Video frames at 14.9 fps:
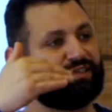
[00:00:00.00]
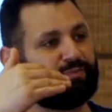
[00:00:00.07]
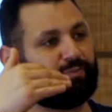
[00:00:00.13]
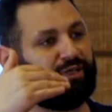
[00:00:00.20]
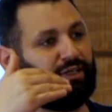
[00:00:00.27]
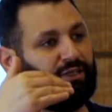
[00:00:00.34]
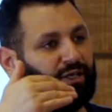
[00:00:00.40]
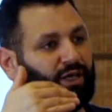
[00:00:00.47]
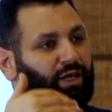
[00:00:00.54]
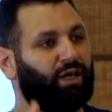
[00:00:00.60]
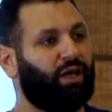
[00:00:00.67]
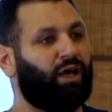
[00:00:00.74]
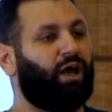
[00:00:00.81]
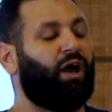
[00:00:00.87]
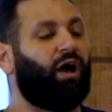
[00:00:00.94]
speed
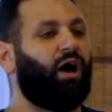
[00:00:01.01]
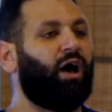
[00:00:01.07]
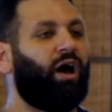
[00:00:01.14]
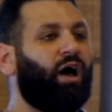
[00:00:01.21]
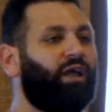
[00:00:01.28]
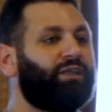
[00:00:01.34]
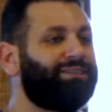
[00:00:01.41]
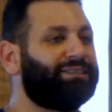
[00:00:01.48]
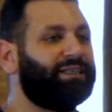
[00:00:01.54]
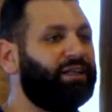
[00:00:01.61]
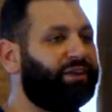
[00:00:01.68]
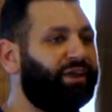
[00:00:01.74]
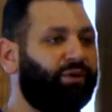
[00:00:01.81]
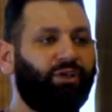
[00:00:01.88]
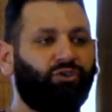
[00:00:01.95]
until
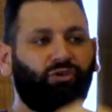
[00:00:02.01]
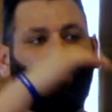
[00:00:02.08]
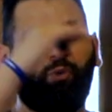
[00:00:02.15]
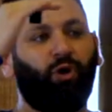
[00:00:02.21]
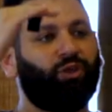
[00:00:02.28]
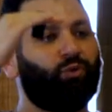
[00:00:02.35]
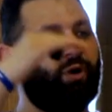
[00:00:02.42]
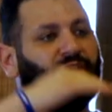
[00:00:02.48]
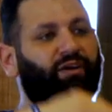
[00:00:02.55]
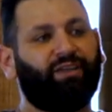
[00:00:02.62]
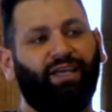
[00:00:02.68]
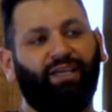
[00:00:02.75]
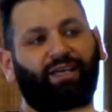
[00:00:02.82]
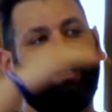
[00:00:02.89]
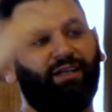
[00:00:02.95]
they reach a point where
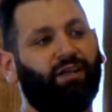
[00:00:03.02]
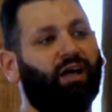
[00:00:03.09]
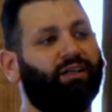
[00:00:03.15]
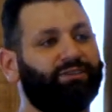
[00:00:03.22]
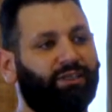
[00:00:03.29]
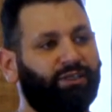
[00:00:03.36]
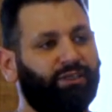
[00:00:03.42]
they cannot